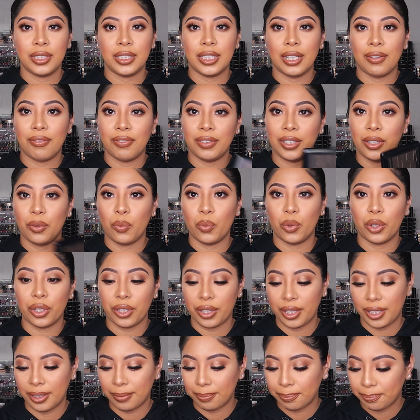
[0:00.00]
Definitely
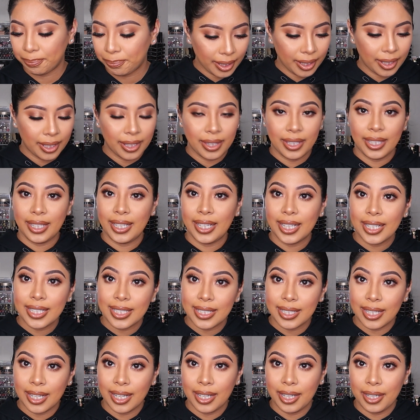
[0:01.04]
worth it. The
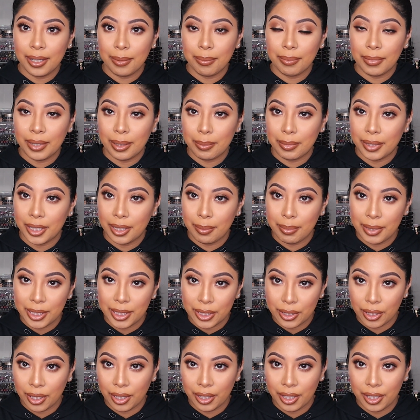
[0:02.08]
next item I'm going to be
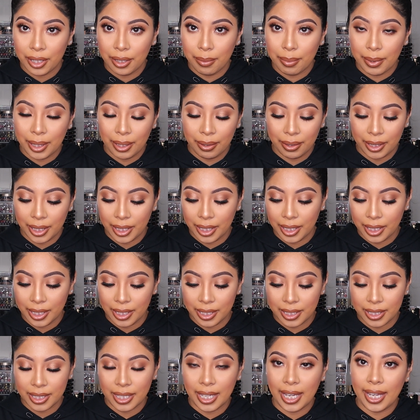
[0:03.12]
talking about
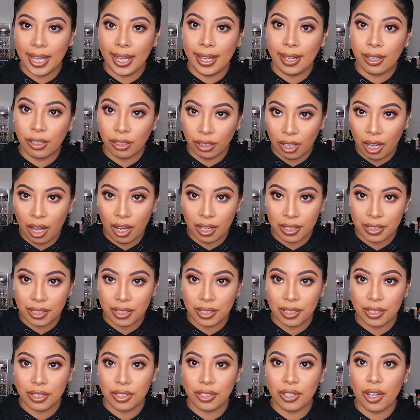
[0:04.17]
is a
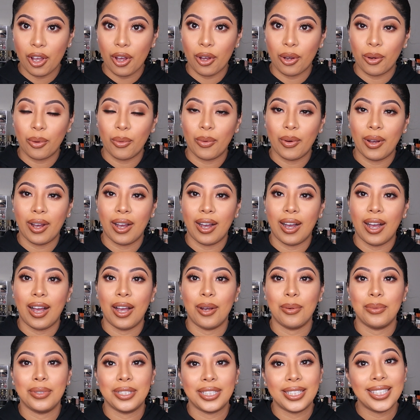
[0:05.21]
gloss. So I
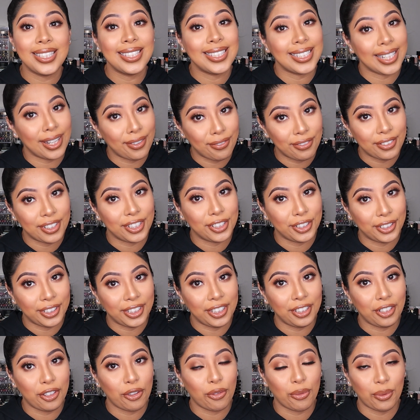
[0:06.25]
would
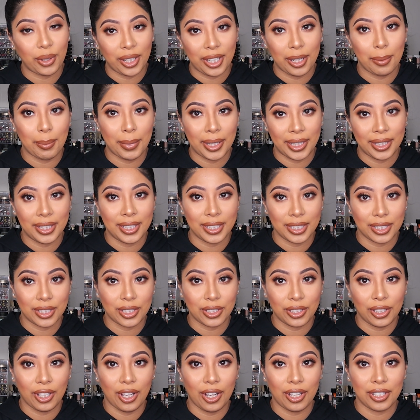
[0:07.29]
definitely recommend this
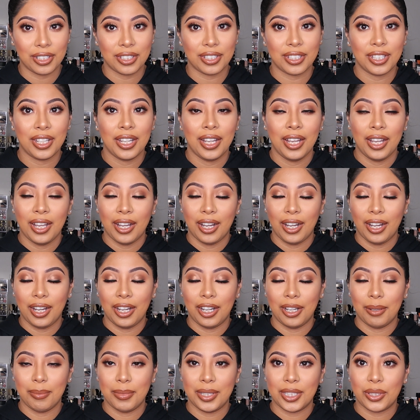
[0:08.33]
gloss.
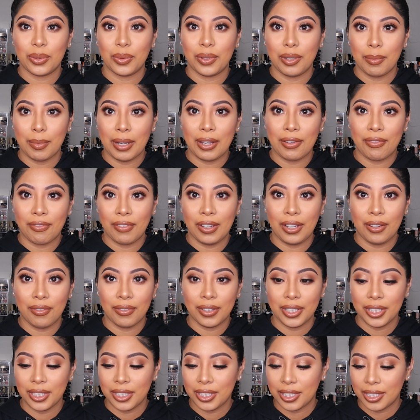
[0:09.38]
It's one of my
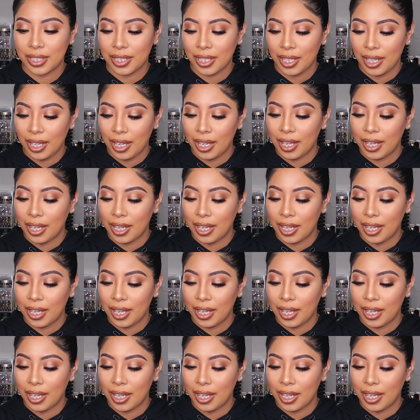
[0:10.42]
favorites,